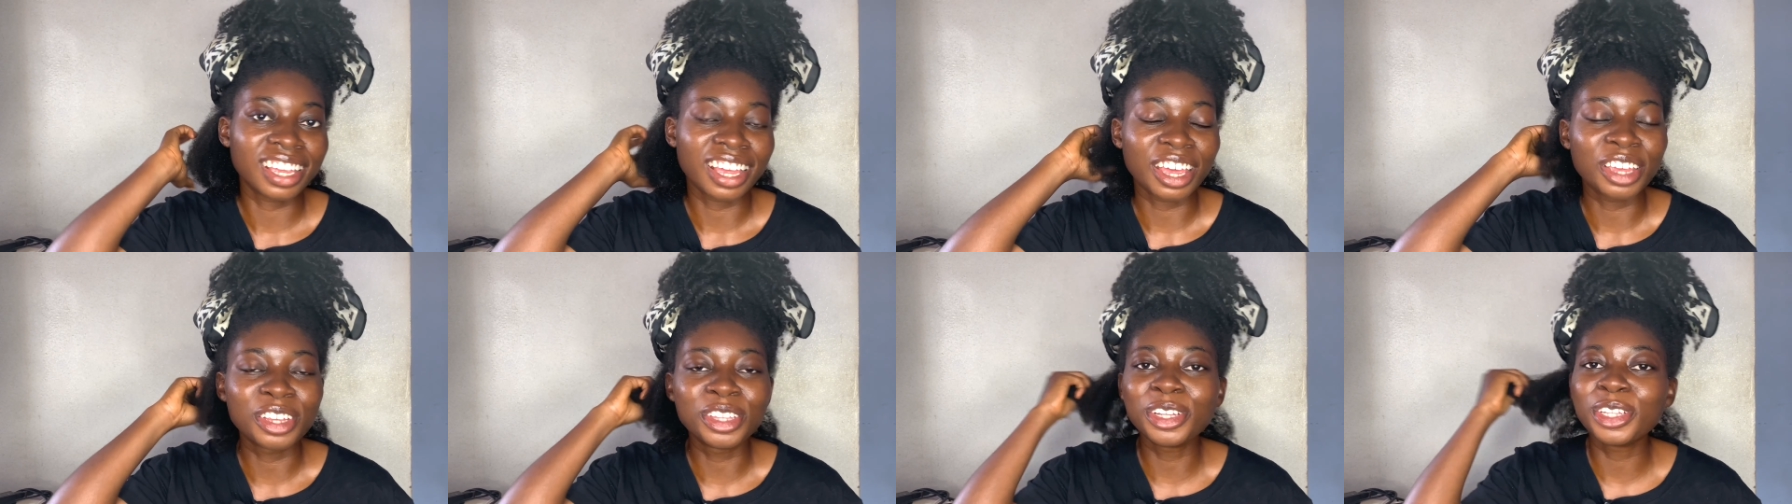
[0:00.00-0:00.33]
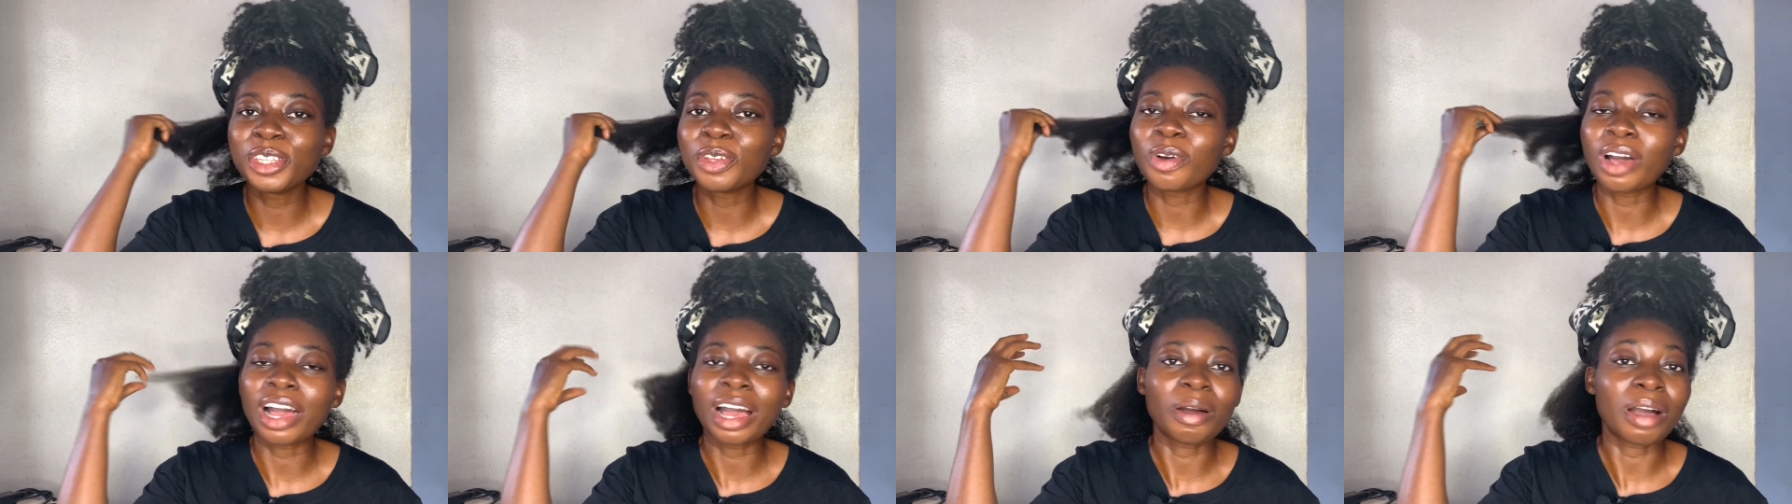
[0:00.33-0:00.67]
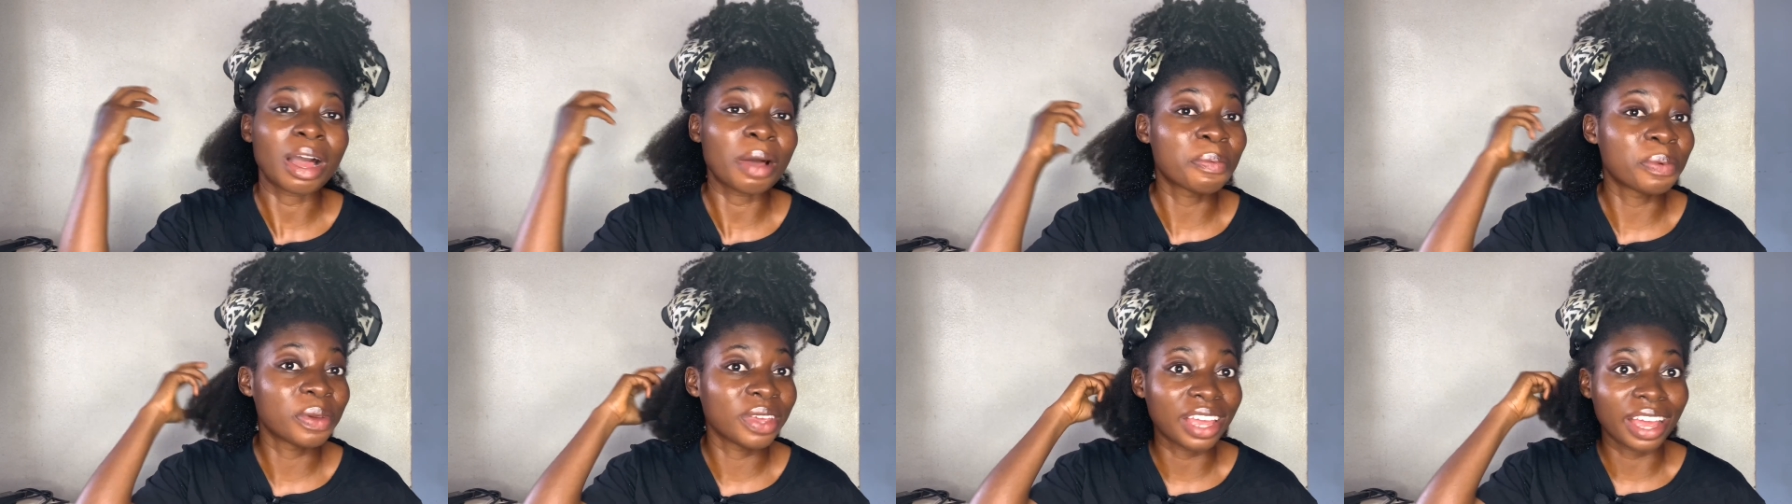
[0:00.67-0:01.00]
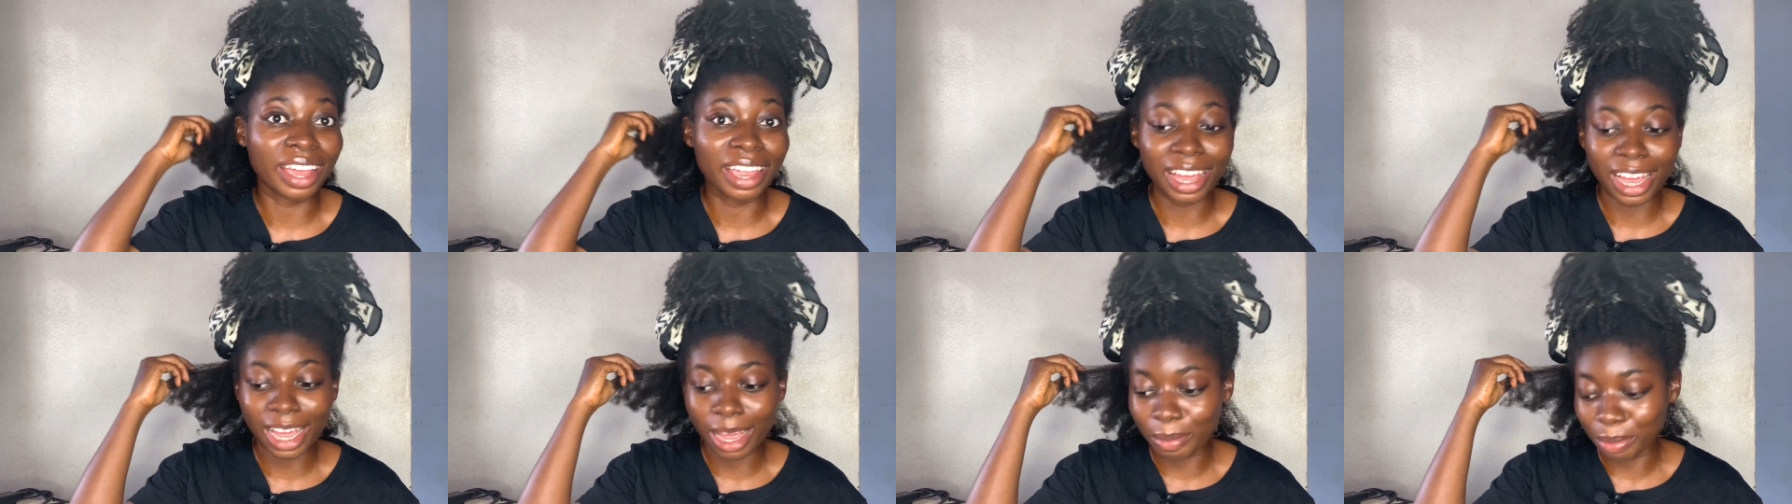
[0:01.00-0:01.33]
you don't know how happy
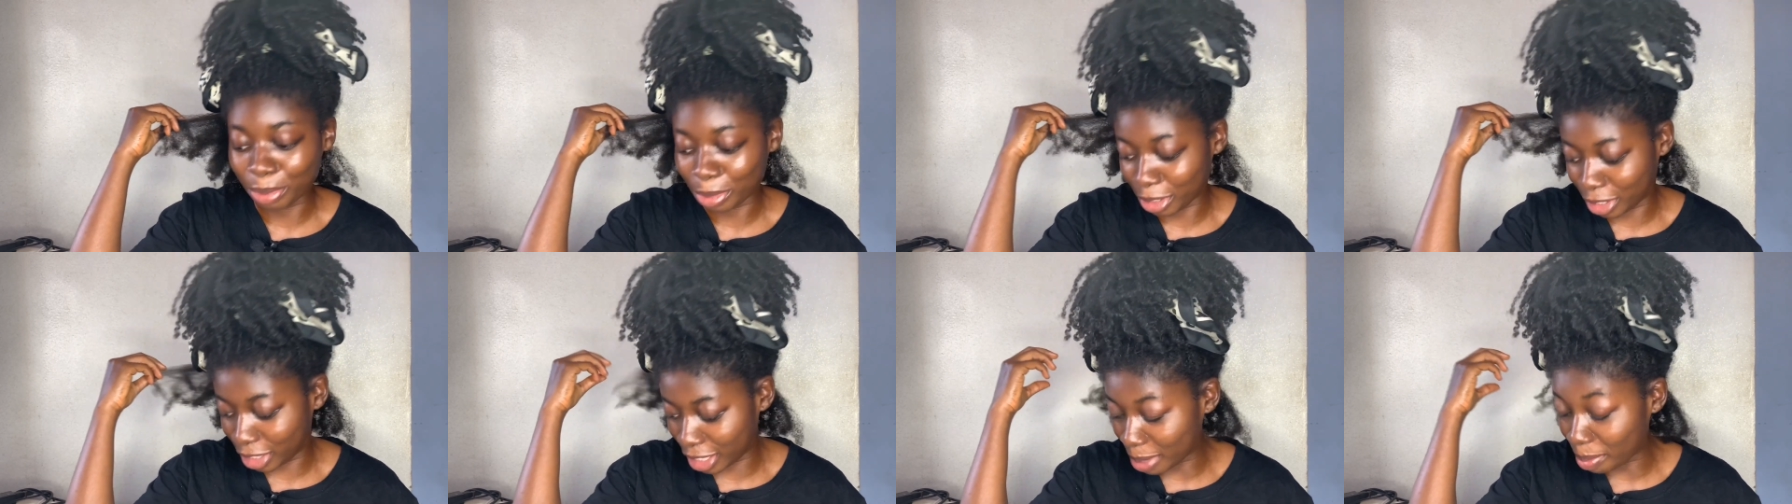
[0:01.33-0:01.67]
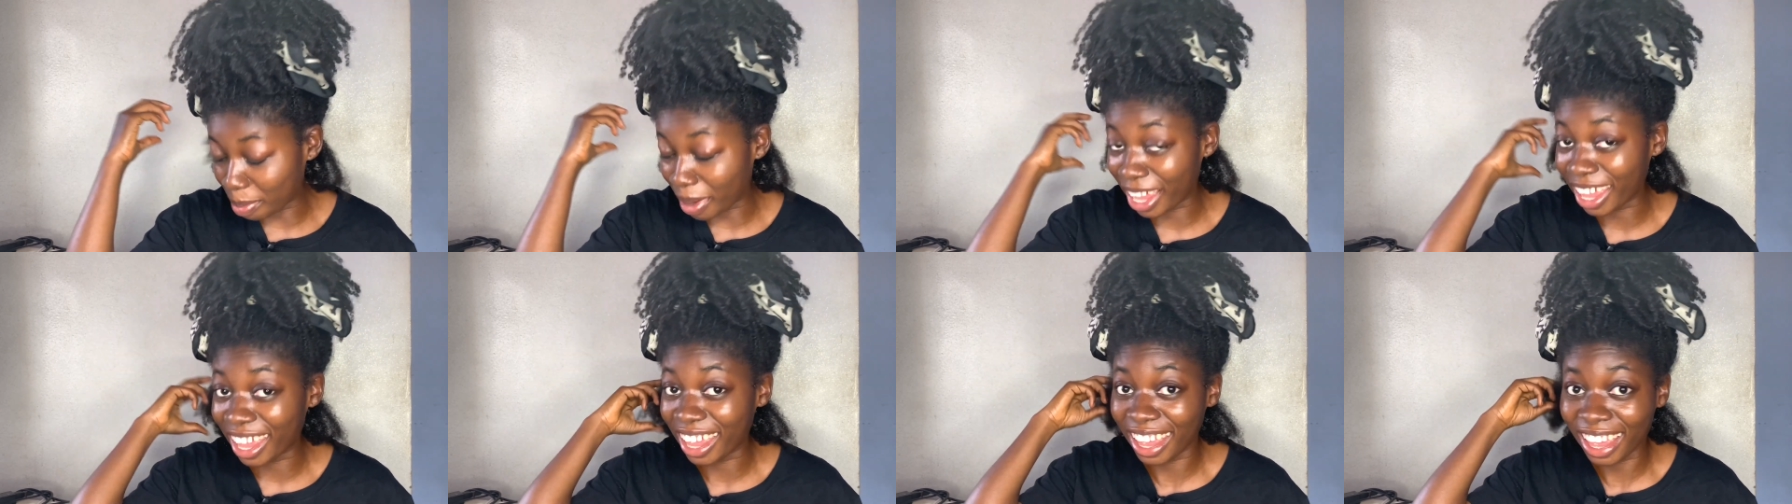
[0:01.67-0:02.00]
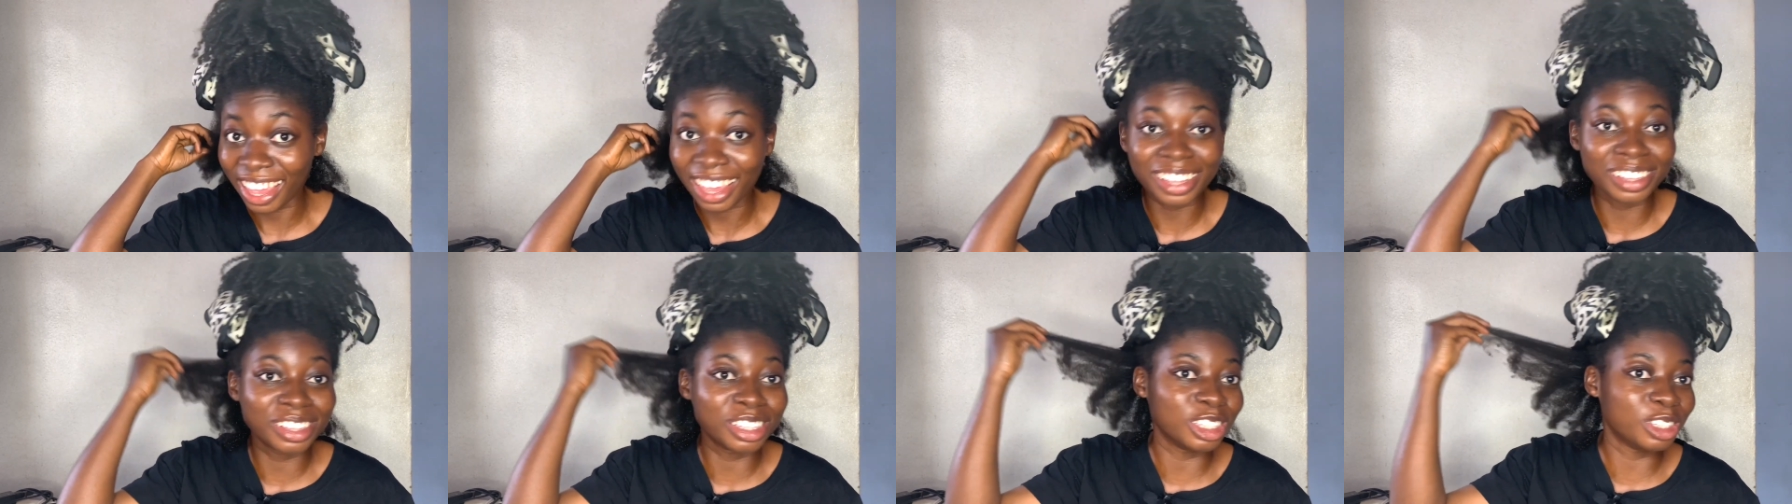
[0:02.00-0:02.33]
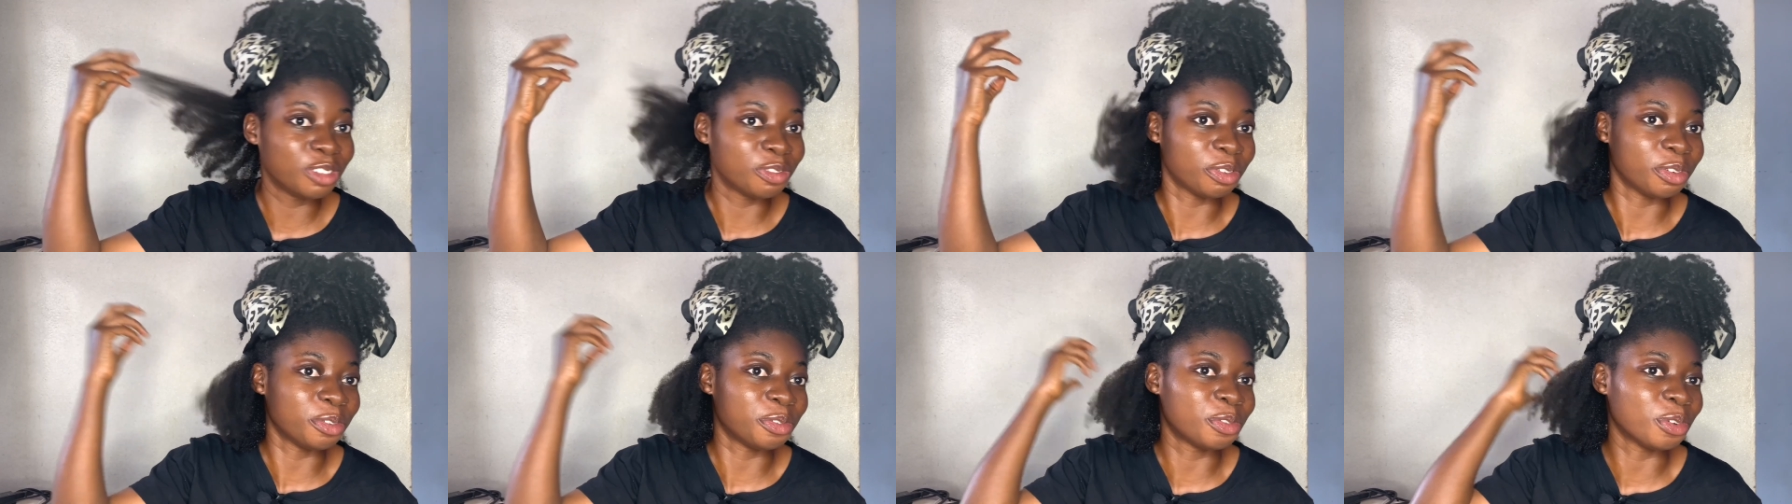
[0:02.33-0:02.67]
I am to see my hair in this